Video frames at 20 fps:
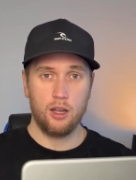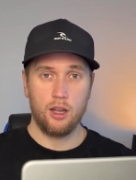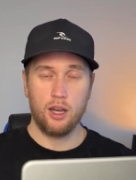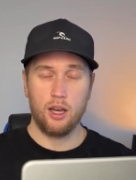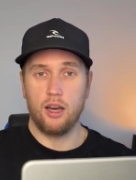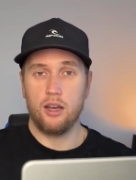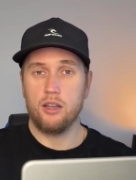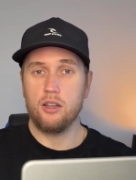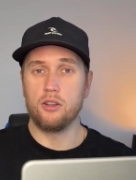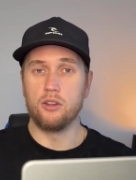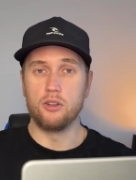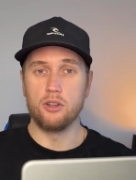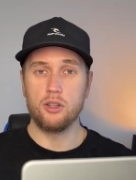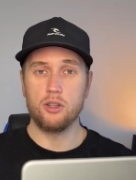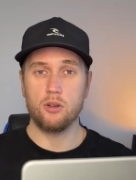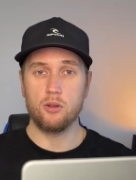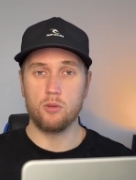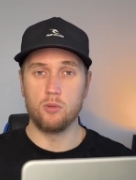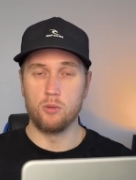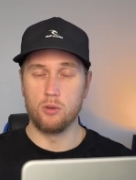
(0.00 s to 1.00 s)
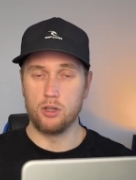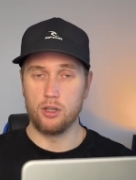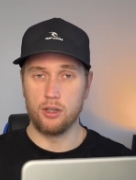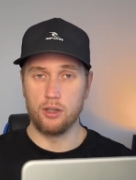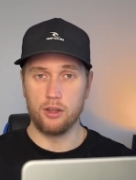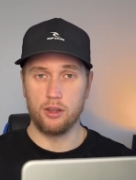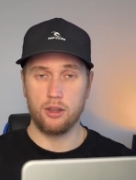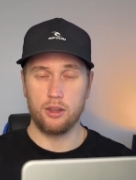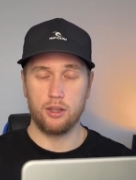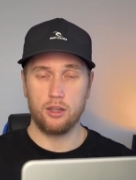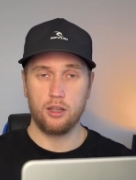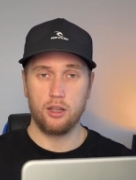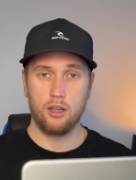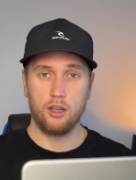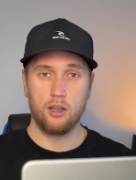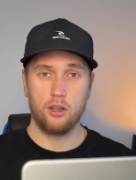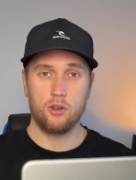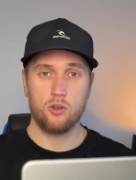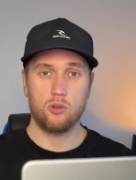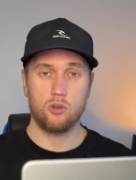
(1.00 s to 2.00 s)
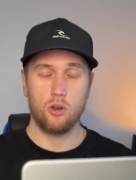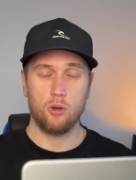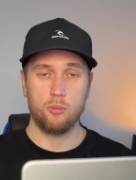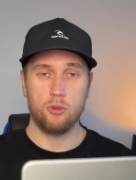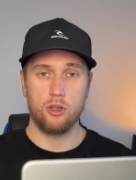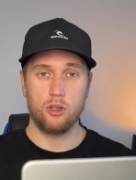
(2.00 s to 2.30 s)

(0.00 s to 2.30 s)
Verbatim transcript: How do you deal with so